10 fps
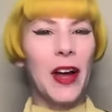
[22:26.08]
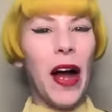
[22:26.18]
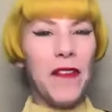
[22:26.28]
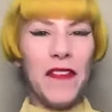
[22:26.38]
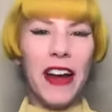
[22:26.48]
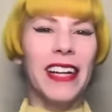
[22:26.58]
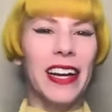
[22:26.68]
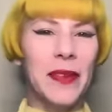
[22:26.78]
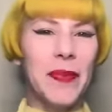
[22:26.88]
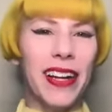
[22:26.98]
That's how I found
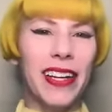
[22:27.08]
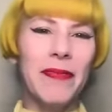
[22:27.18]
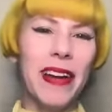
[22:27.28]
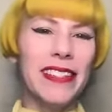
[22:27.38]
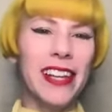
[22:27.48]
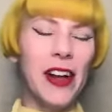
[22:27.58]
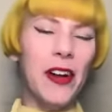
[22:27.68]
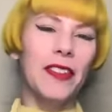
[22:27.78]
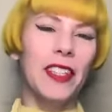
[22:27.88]
out about it myself.